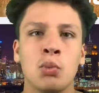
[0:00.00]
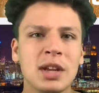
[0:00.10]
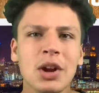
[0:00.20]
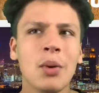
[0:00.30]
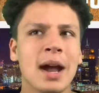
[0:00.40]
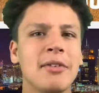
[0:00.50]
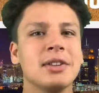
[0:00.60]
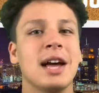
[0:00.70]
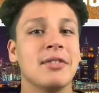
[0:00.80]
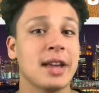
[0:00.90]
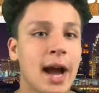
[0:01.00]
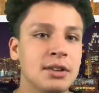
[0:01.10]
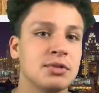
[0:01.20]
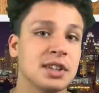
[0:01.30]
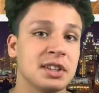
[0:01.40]
We don't have a lot of
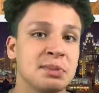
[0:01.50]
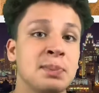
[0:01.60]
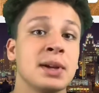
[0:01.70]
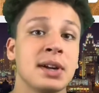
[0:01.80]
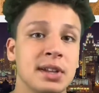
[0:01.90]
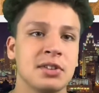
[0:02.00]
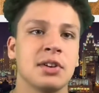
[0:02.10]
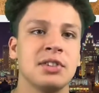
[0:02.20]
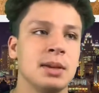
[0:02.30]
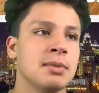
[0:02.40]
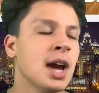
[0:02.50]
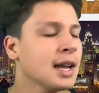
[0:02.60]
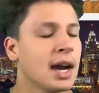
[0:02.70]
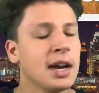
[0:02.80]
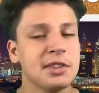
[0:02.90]
guys with experience on our team.
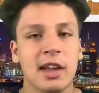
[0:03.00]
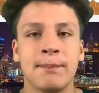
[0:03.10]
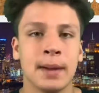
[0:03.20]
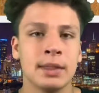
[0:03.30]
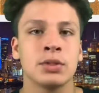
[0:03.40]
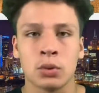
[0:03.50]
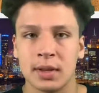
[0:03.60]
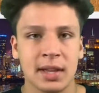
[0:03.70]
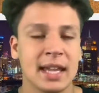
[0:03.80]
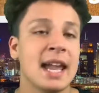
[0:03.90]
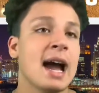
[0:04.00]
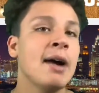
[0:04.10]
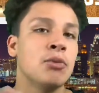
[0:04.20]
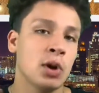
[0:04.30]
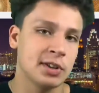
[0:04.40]
Not guys that have been through it. Like, hey,
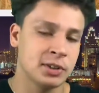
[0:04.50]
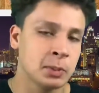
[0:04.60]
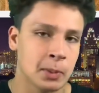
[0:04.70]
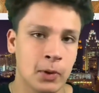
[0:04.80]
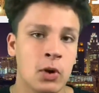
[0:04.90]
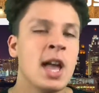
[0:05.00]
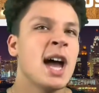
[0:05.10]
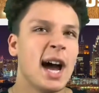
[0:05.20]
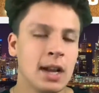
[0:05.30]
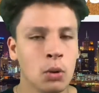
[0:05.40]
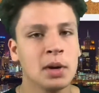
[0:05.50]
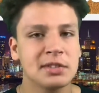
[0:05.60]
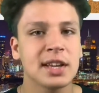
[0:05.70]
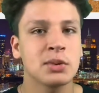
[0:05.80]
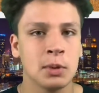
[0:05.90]
I've won a Super Bowl. I know what
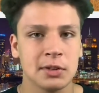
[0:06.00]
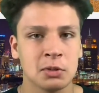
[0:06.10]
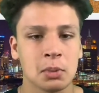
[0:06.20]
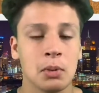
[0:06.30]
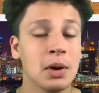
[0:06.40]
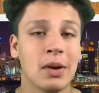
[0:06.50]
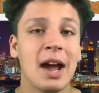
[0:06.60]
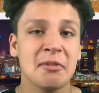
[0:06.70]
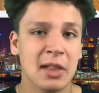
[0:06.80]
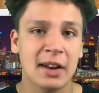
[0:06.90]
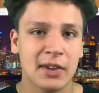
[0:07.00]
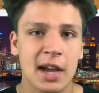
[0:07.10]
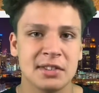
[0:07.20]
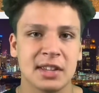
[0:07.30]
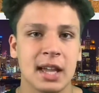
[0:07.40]
it's like to win a Super Bowl. We don't have a lot of
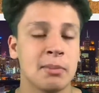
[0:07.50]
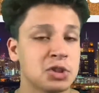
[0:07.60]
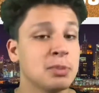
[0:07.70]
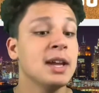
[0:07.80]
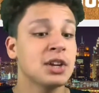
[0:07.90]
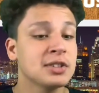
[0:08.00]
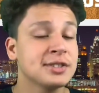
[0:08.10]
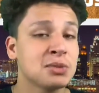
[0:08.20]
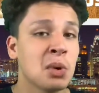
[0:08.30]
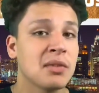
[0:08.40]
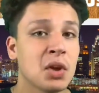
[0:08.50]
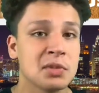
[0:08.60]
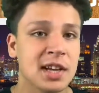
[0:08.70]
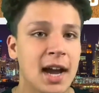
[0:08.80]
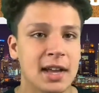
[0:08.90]
guys like that. But Jermaine Kearse is one of
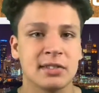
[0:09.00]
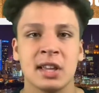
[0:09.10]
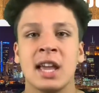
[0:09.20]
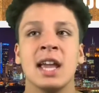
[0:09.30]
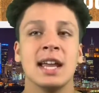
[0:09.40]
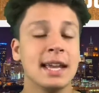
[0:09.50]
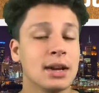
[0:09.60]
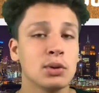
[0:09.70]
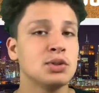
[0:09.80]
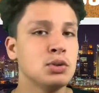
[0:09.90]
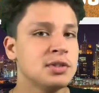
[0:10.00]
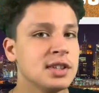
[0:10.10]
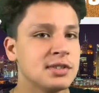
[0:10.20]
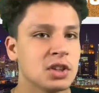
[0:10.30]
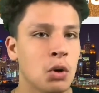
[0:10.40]
those guys. And again, only 2
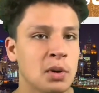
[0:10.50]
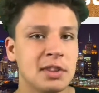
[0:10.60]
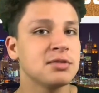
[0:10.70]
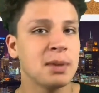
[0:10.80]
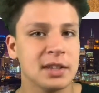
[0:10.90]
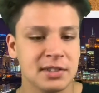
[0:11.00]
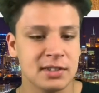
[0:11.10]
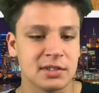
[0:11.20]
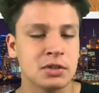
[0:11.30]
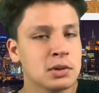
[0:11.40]
seasons ago with his best season.